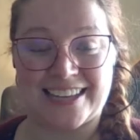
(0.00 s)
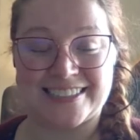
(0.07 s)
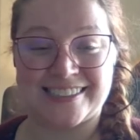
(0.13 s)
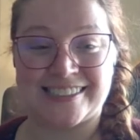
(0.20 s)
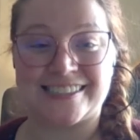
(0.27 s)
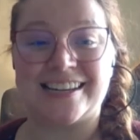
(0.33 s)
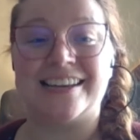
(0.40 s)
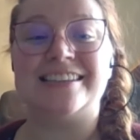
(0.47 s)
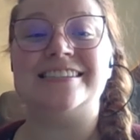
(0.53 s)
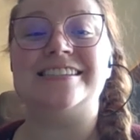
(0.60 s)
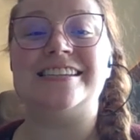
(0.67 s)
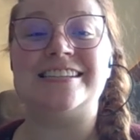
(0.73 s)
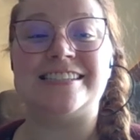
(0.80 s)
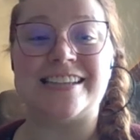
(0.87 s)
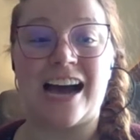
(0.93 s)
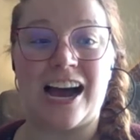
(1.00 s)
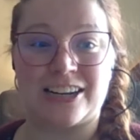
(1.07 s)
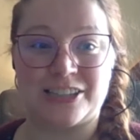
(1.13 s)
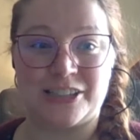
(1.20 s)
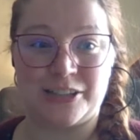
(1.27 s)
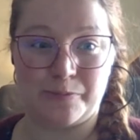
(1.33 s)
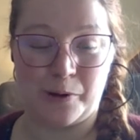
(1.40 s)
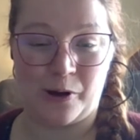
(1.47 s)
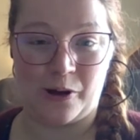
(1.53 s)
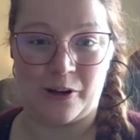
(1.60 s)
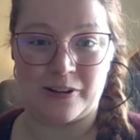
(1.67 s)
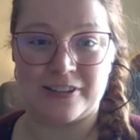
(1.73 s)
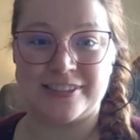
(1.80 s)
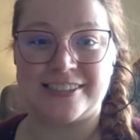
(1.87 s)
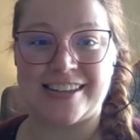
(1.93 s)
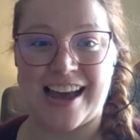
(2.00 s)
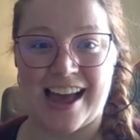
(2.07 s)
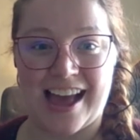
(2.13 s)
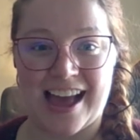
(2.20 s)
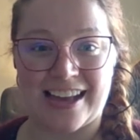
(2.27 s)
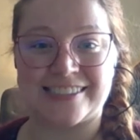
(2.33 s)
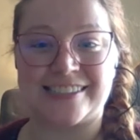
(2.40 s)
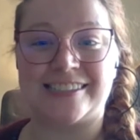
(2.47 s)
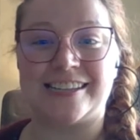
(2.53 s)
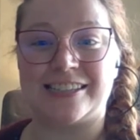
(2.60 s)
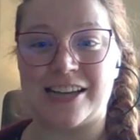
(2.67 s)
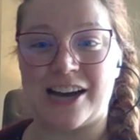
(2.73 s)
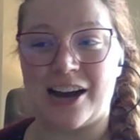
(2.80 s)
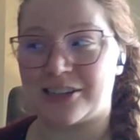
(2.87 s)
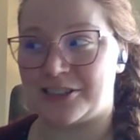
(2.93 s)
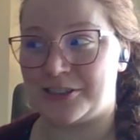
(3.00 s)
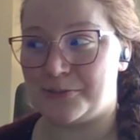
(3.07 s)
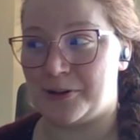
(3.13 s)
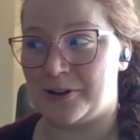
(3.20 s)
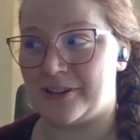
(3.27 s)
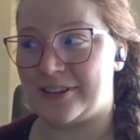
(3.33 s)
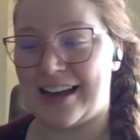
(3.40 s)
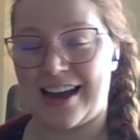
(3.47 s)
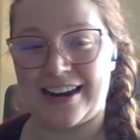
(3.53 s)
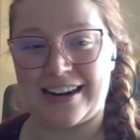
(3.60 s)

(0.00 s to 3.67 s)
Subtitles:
Tax deductible. Tax deductible. That